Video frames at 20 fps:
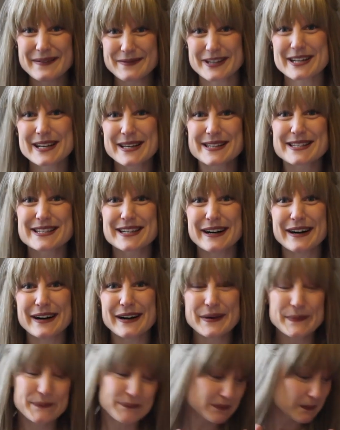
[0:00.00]
I'm gonna
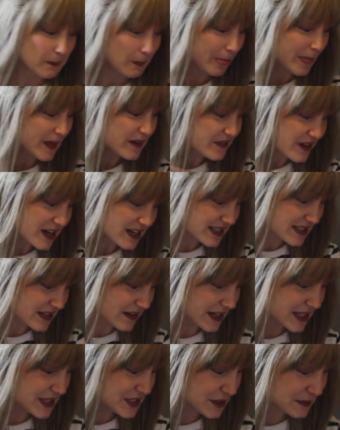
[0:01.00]
start. First
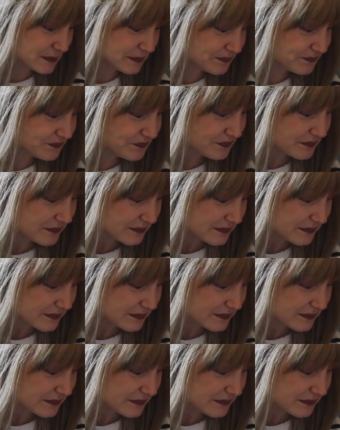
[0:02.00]
item